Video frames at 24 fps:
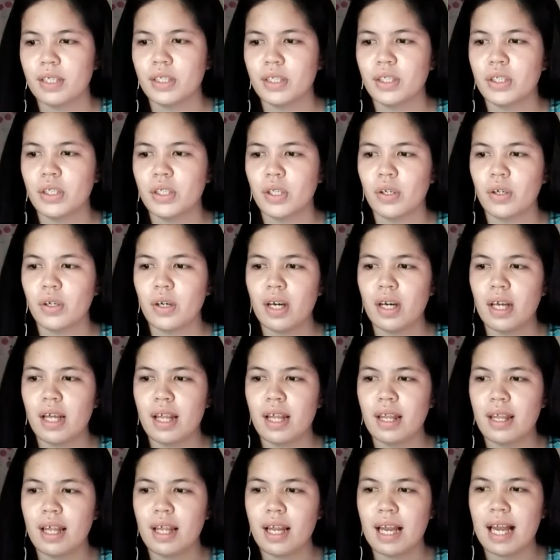So
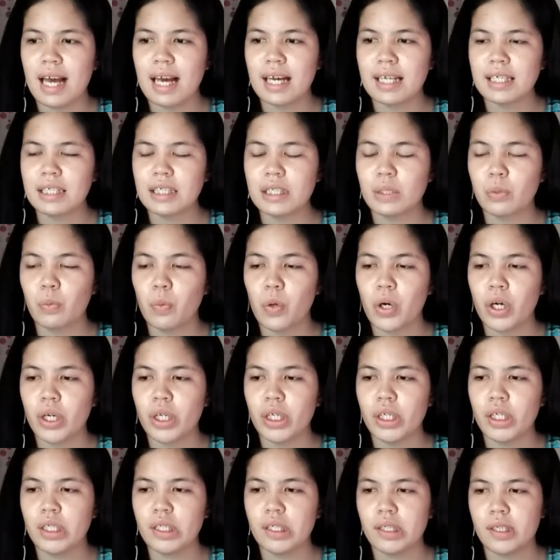the last
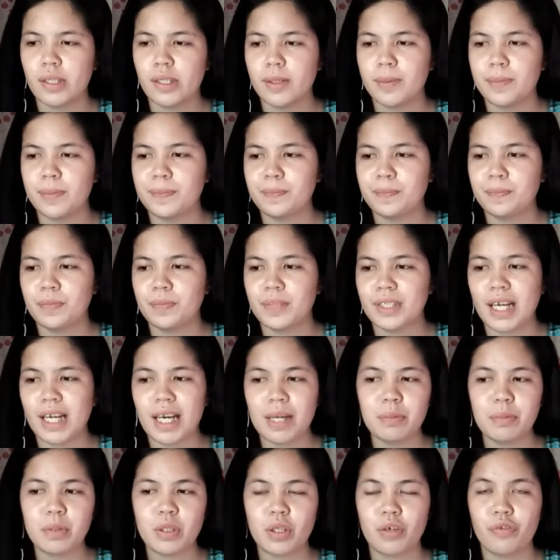one
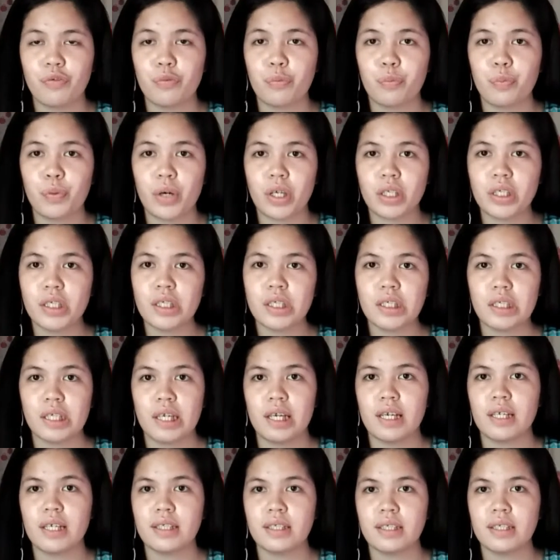types of
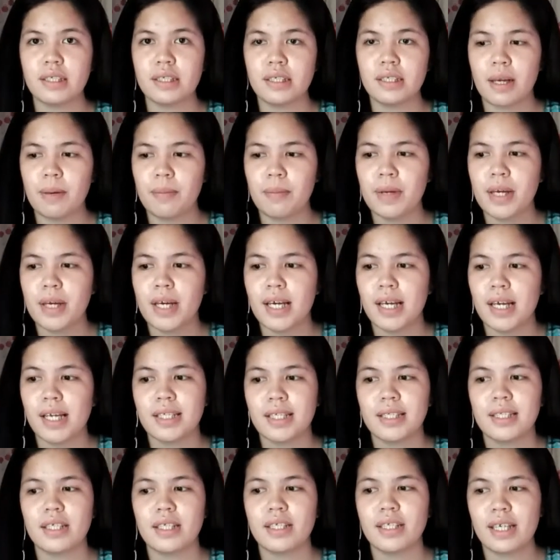processing system
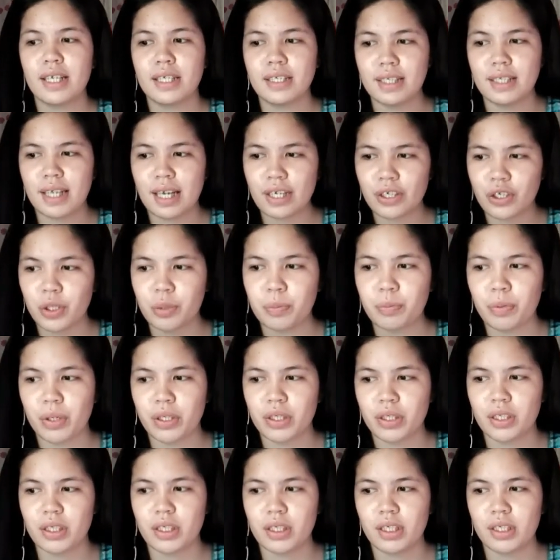is the transaction
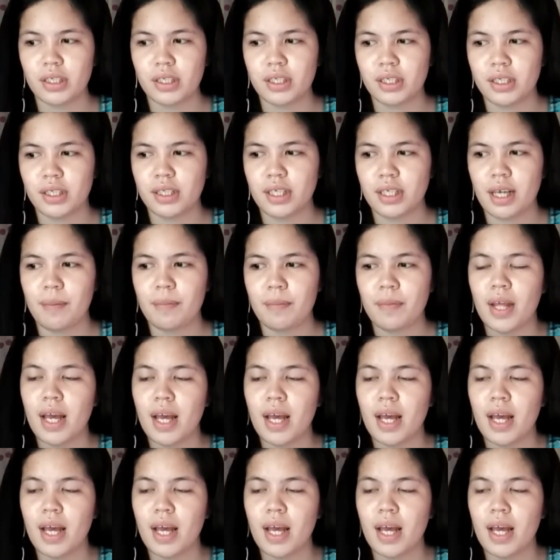processing system.